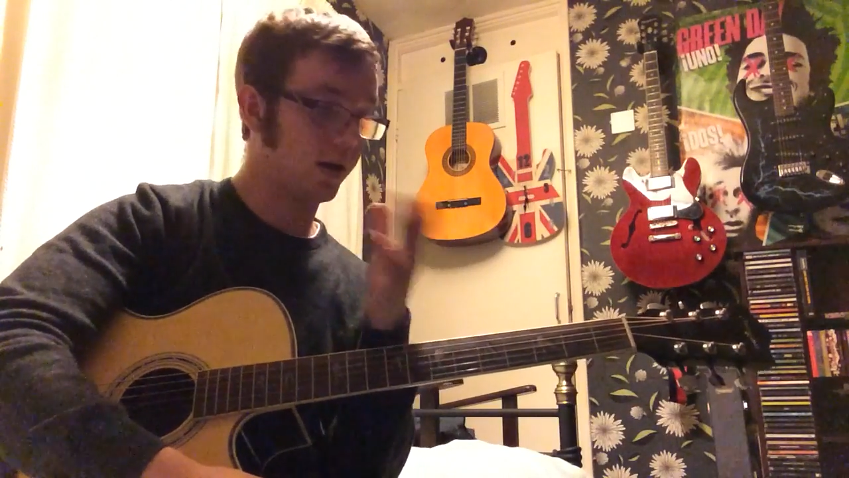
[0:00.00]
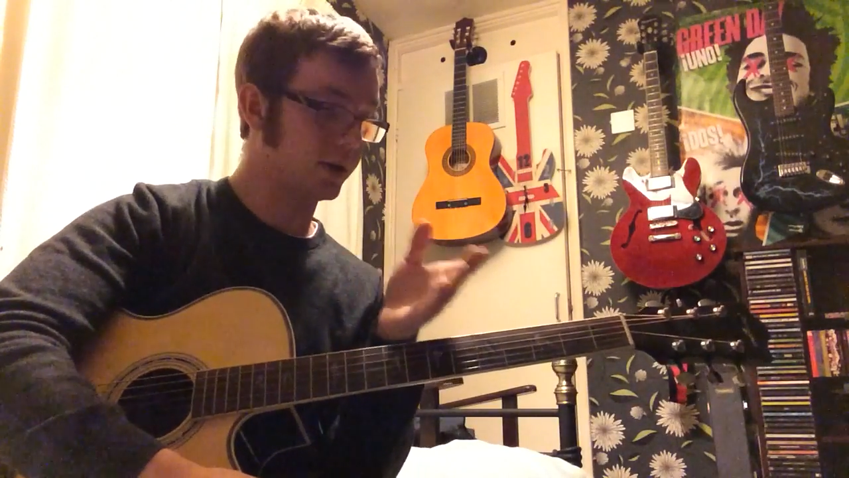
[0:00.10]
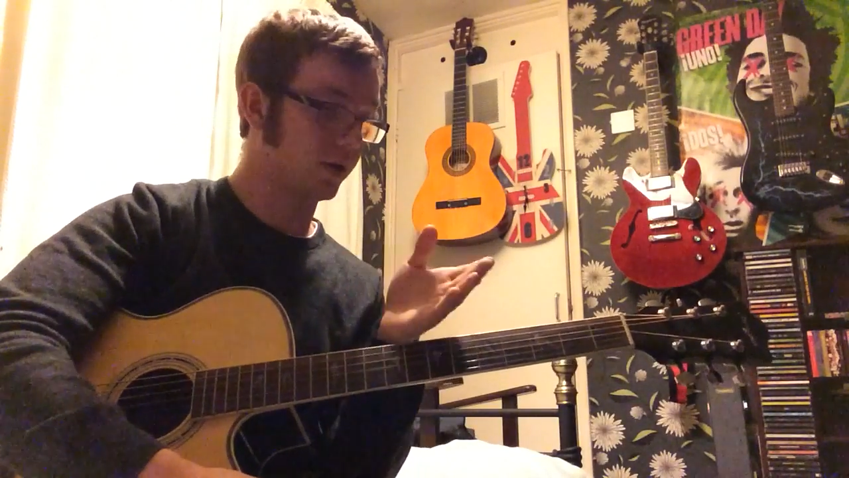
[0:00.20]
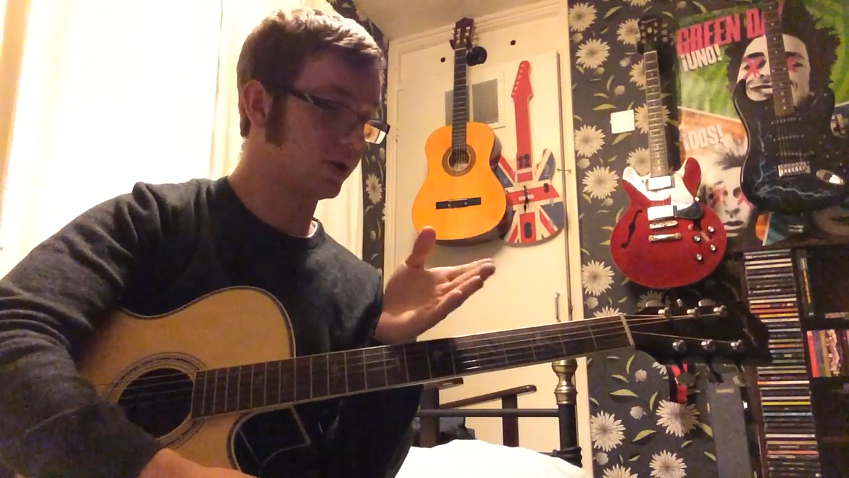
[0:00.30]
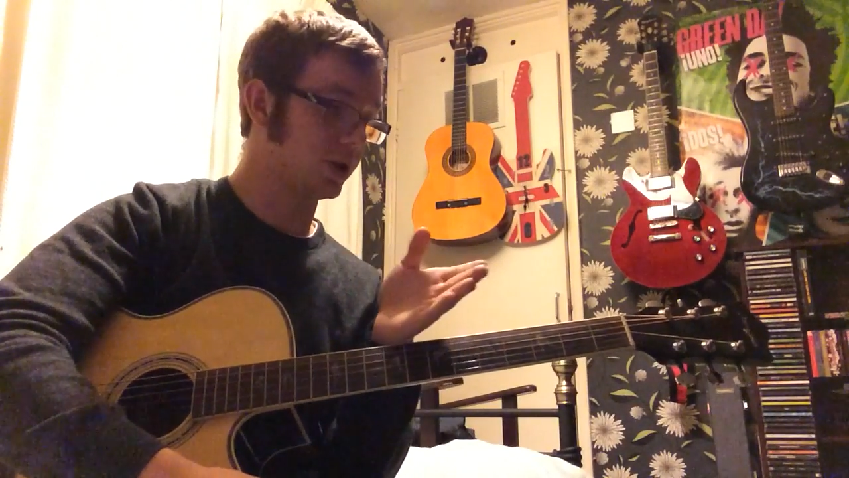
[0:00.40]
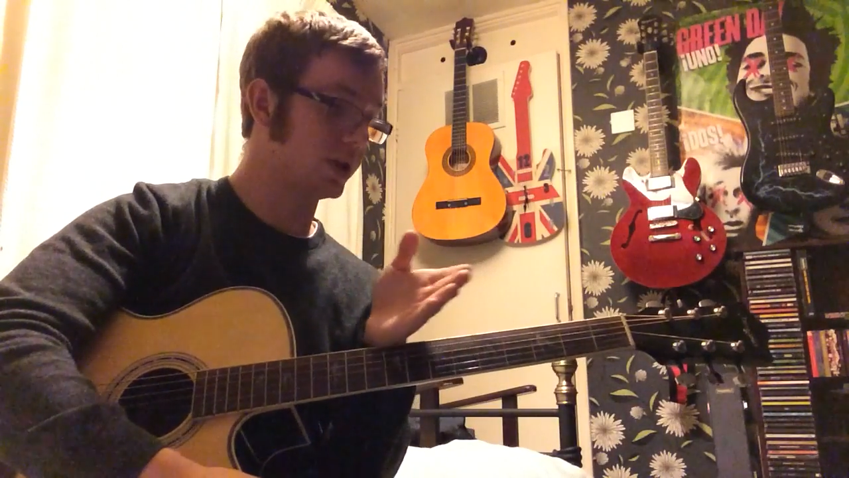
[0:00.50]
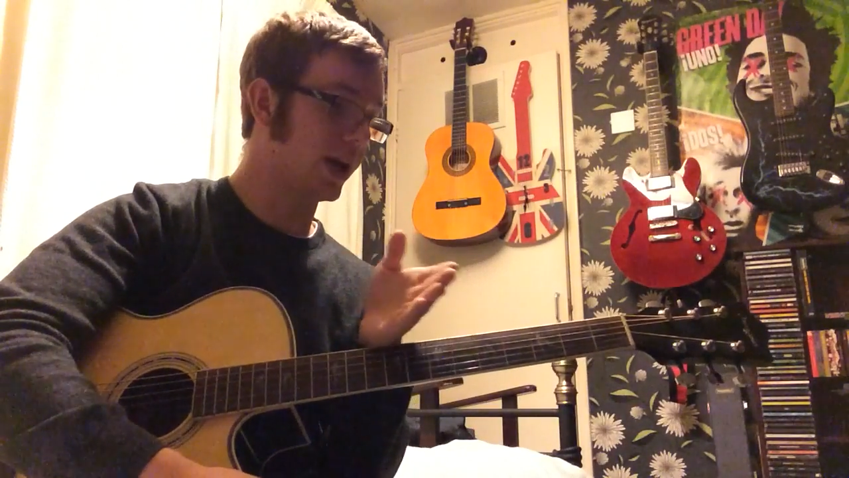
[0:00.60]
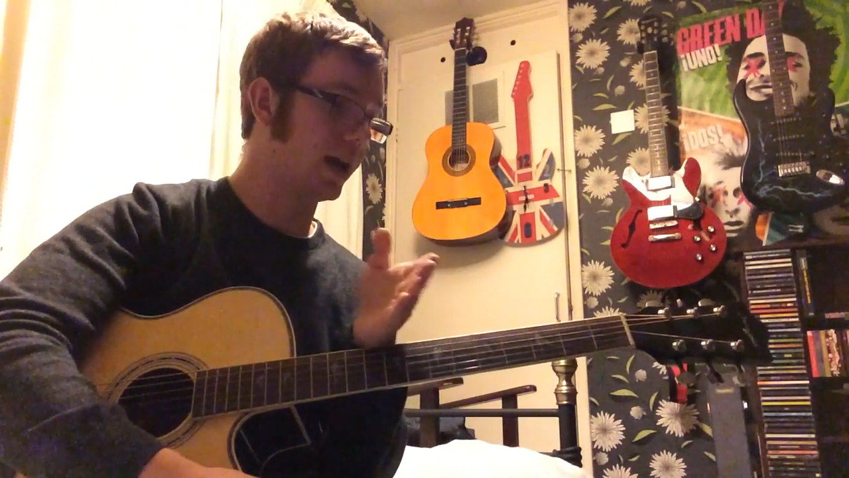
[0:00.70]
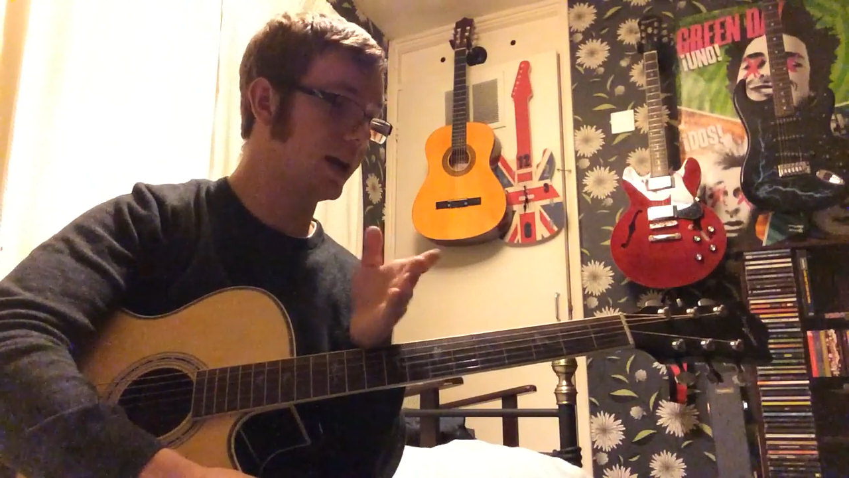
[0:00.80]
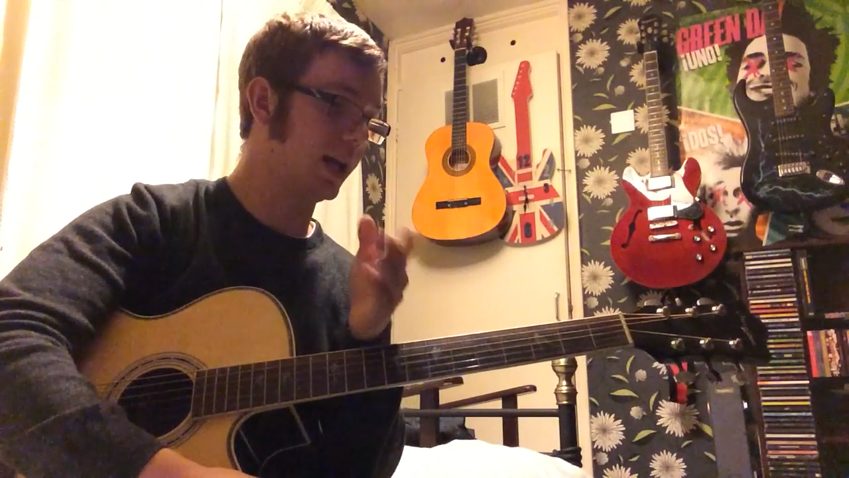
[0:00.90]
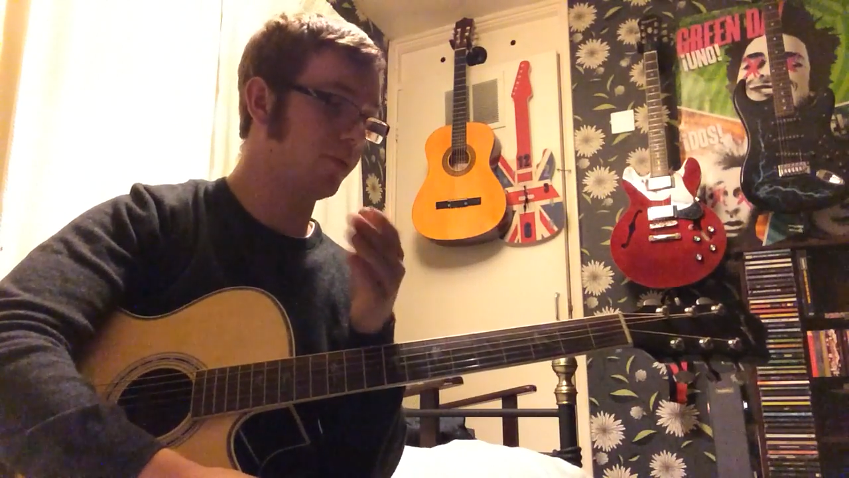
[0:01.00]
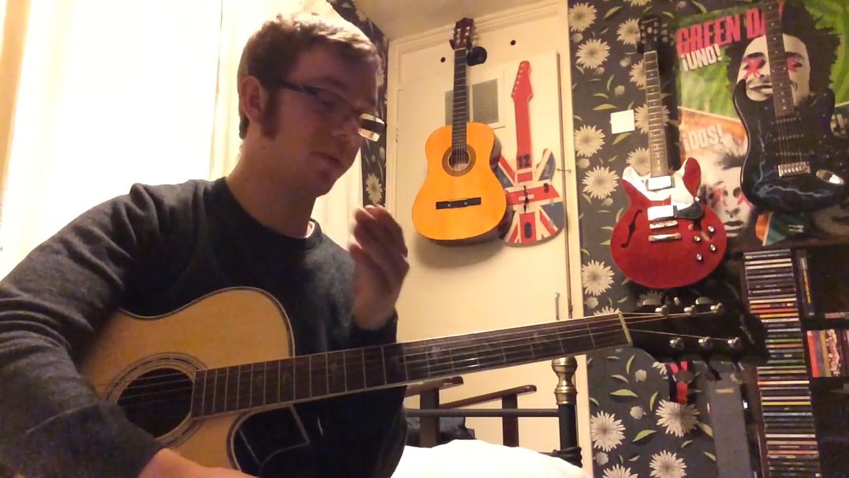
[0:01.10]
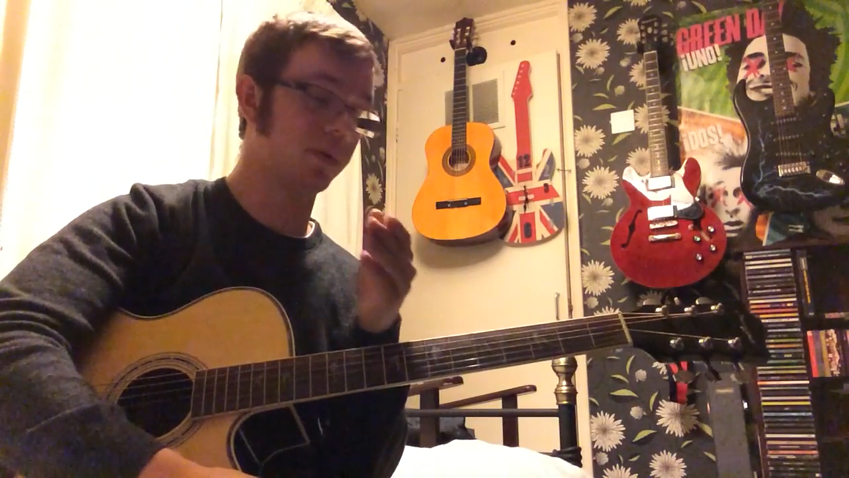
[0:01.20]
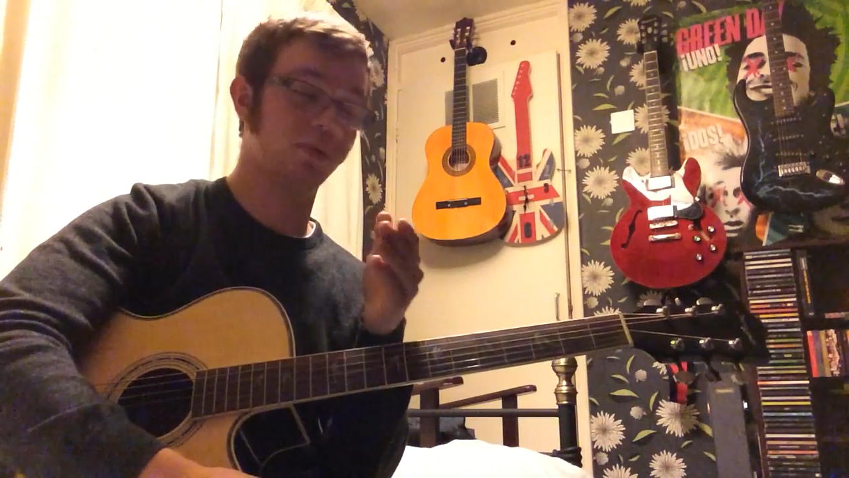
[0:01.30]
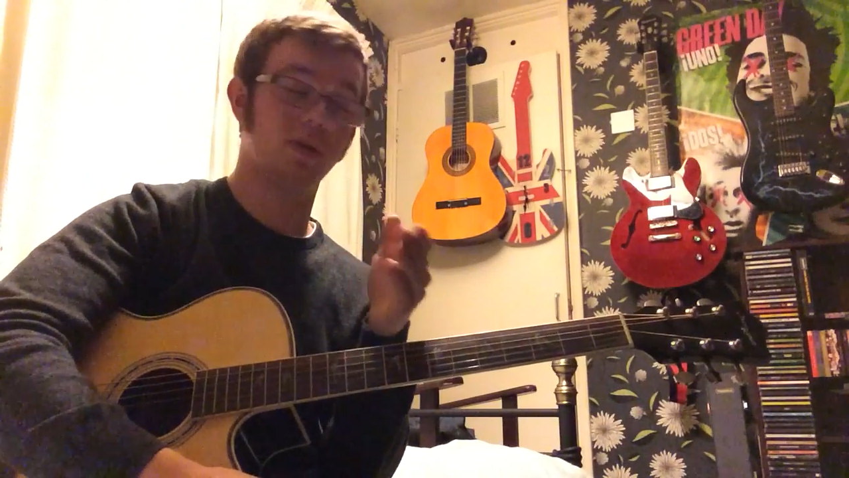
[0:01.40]
As I was just saying, any
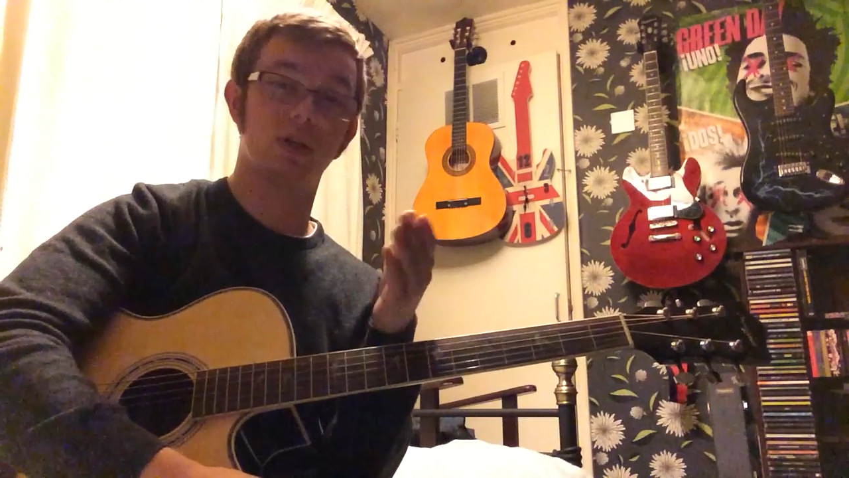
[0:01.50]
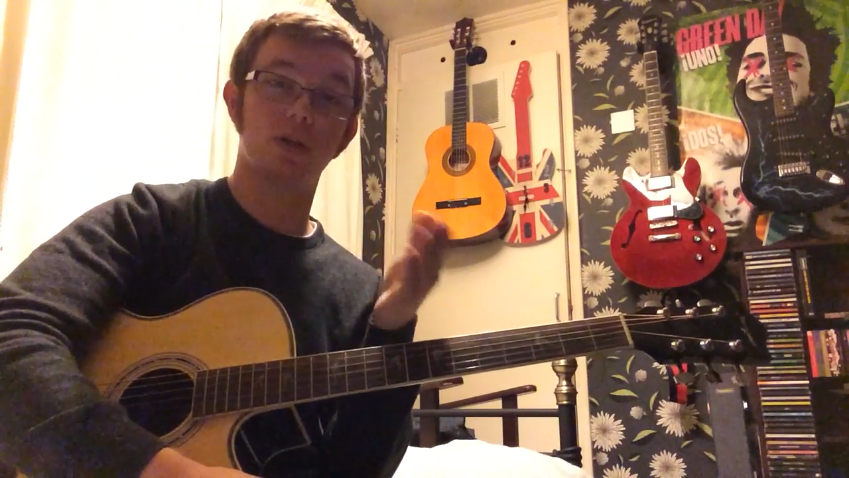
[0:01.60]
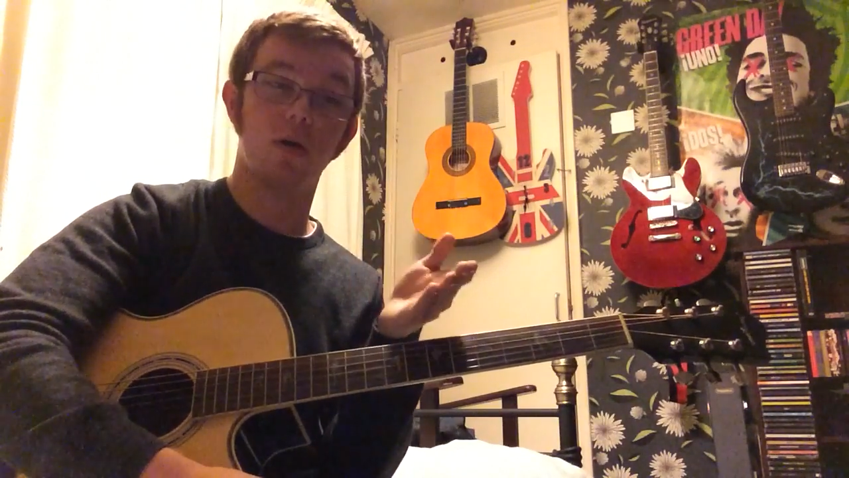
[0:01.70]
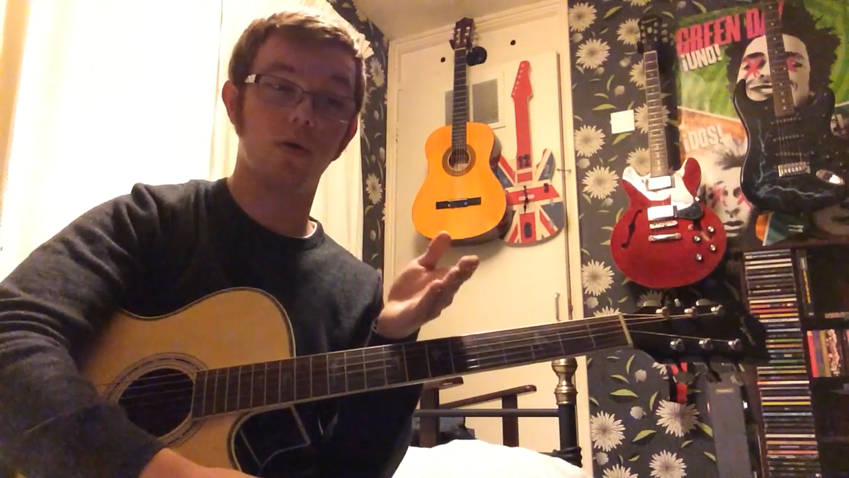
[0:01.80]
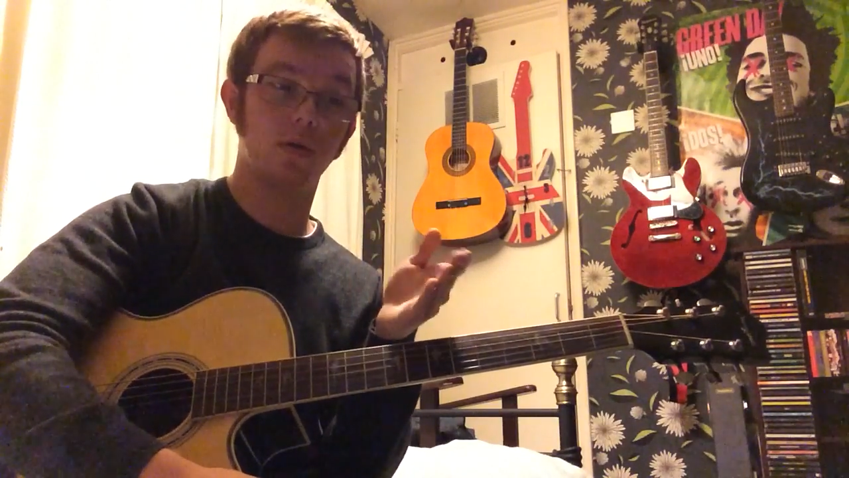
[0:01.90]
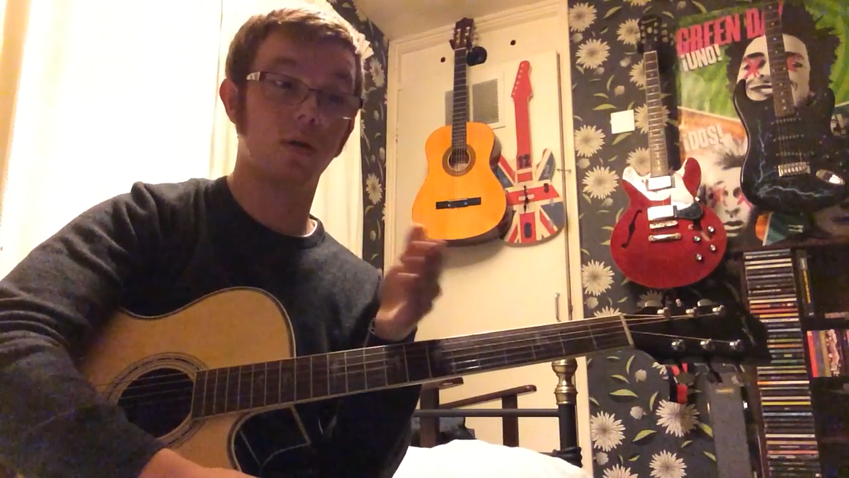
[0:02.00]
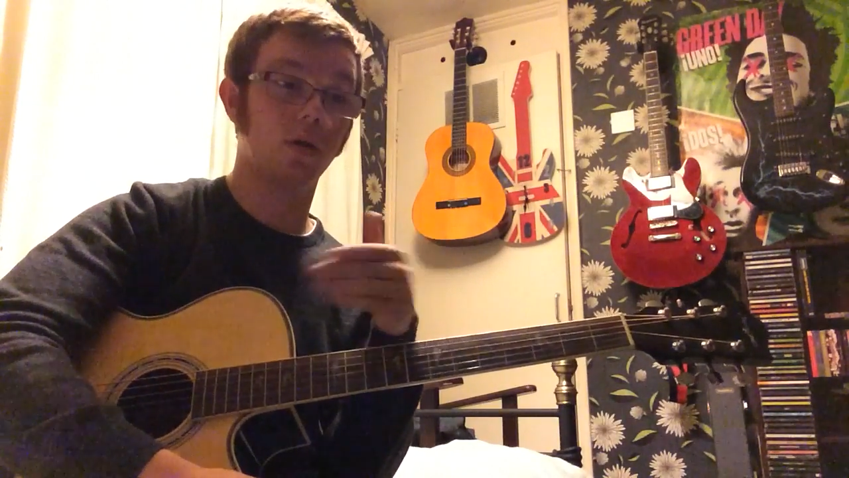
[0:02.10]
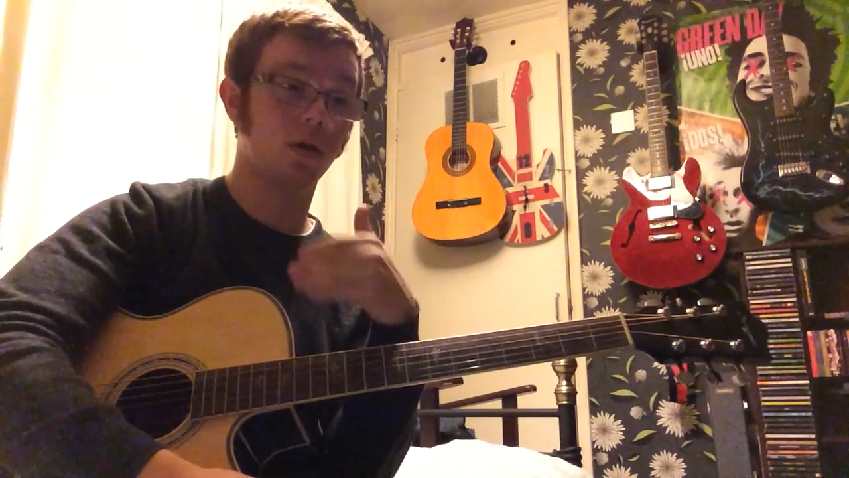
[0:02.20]
problems with the song,